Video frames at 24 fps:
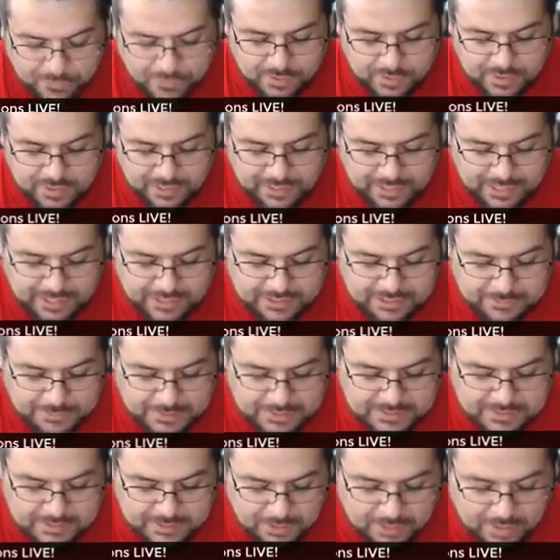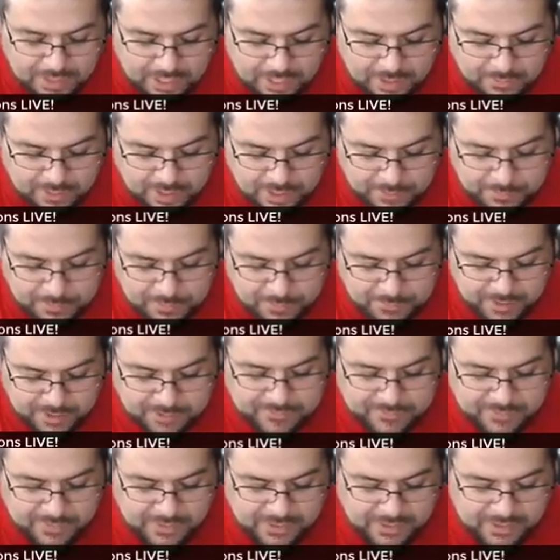the link to be so long? When I put my
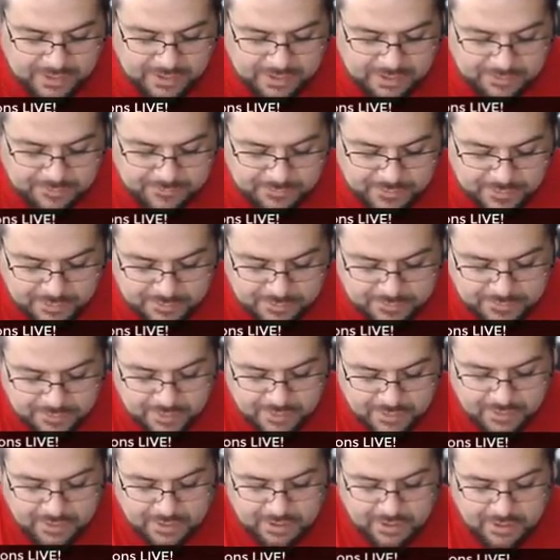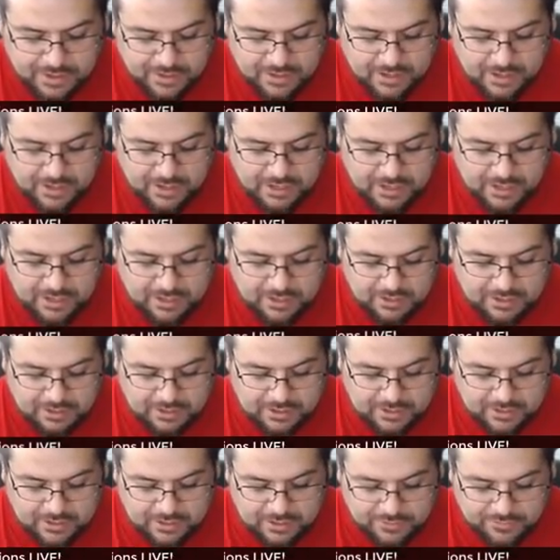affiliate I D in front of, uh,
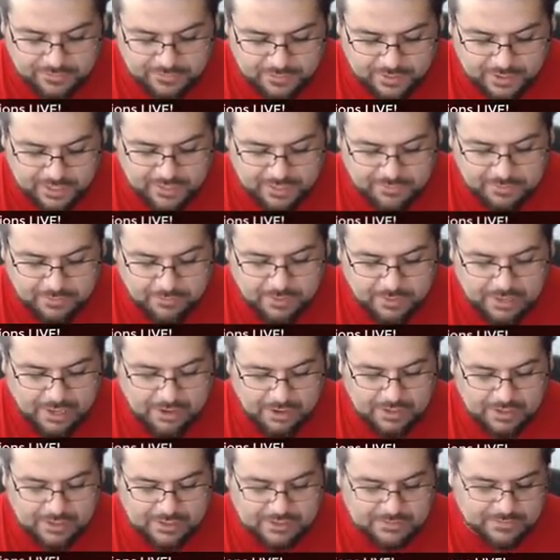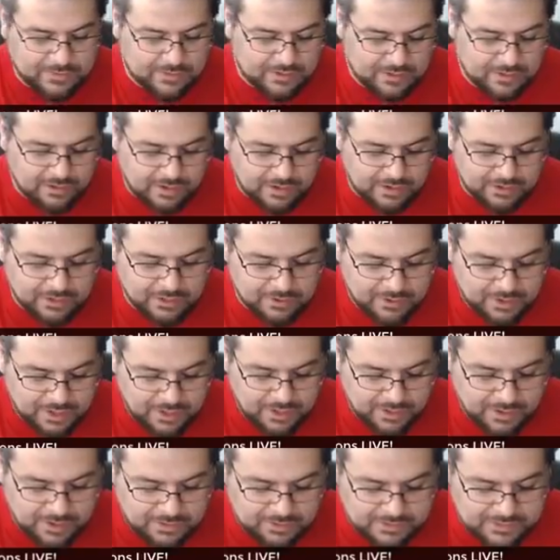in front even without it, it's very long. You
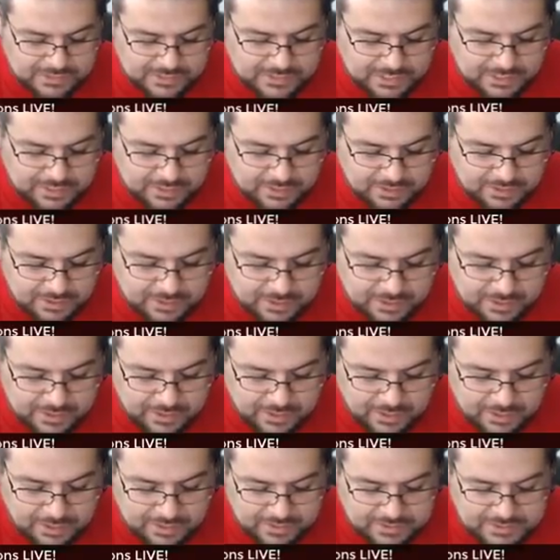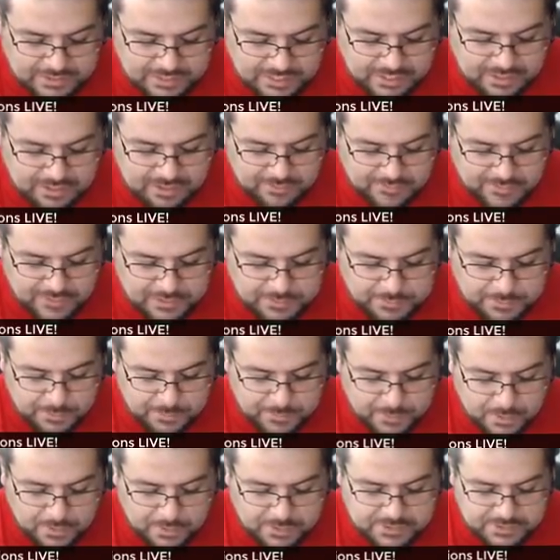cannot see, see it in the Facebook
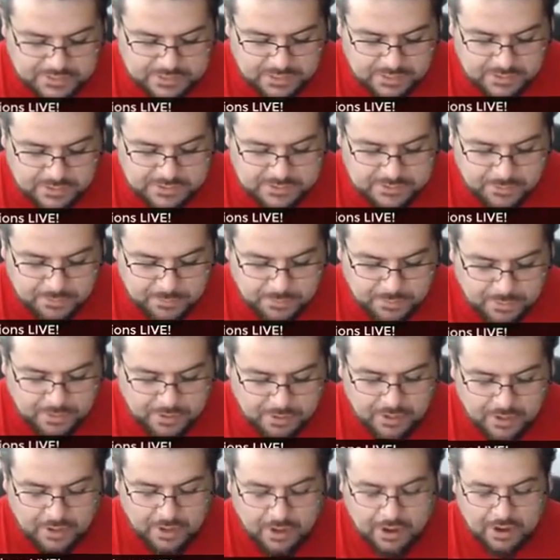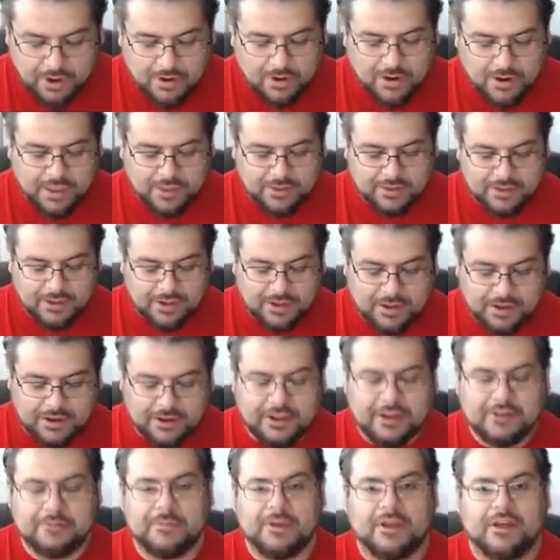post. It looks normal. Okay, uh,
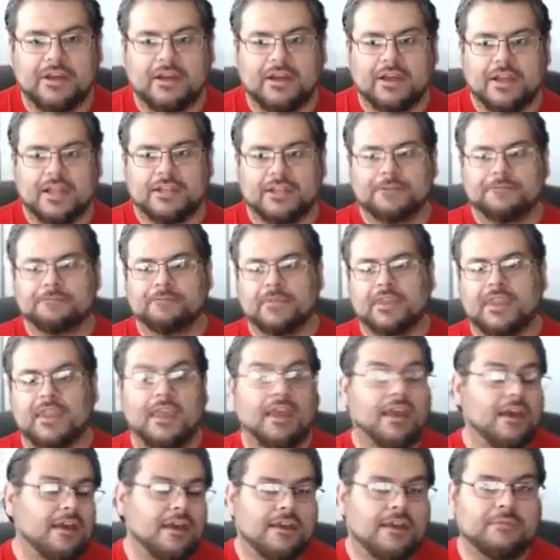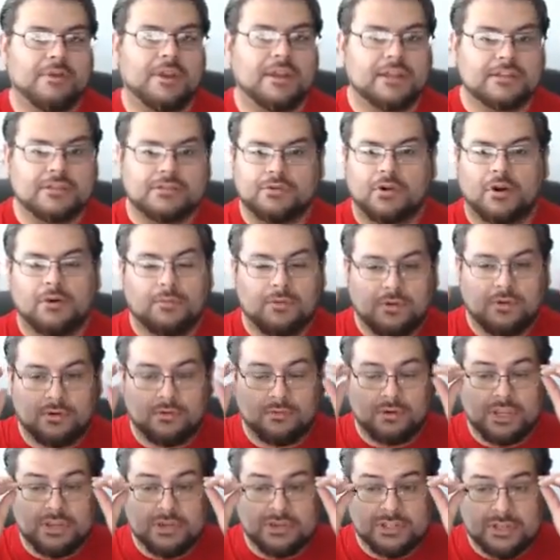Irma. Uh, yeah, I mean it's normal
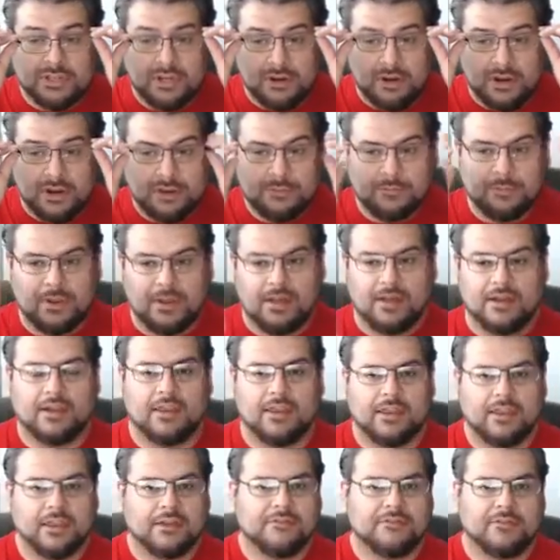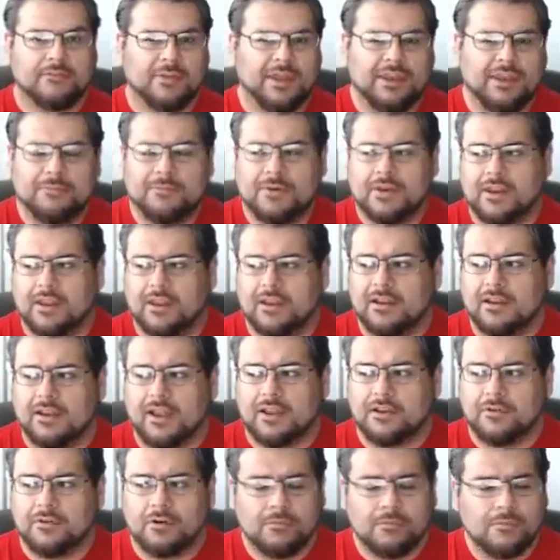when you share any blog link from anybody. Like
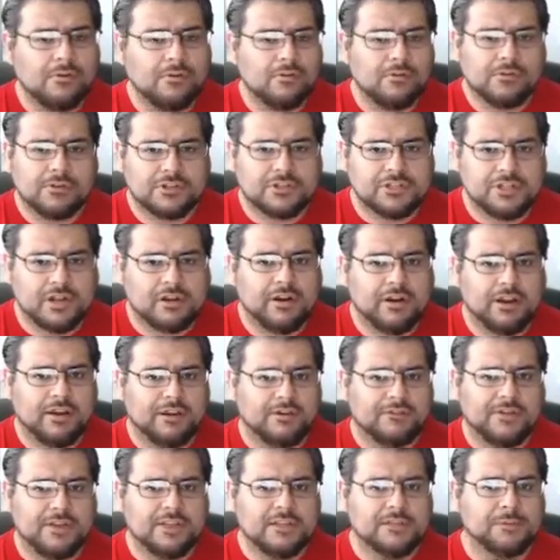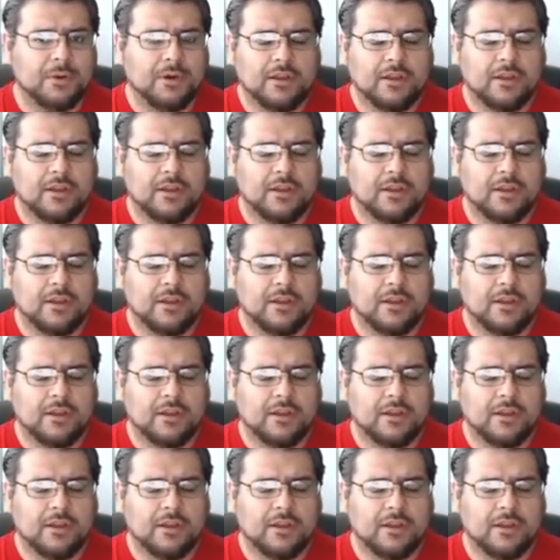normal sharing on Facebook,